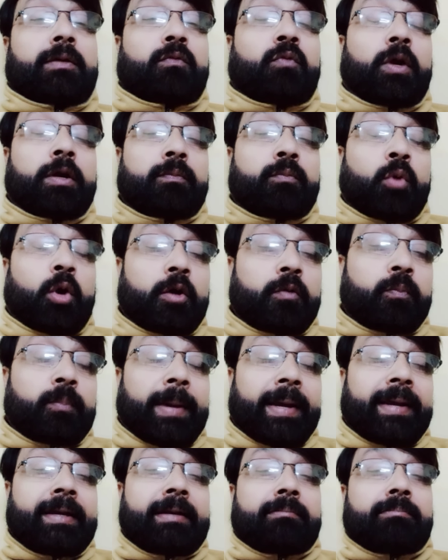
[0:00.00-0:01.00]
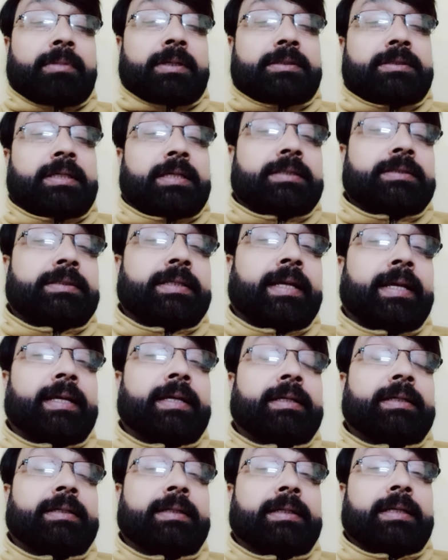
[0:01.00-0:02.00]
But what my numbers are
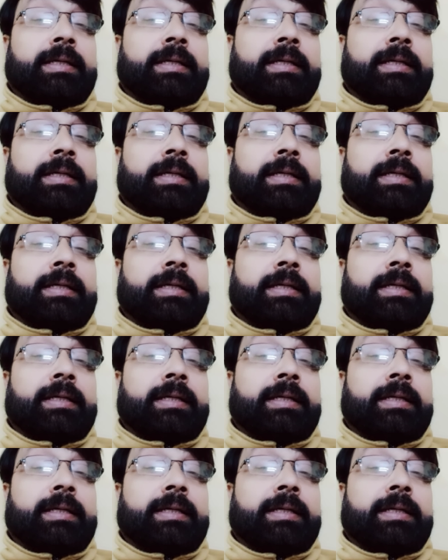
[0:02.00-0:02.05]
saying,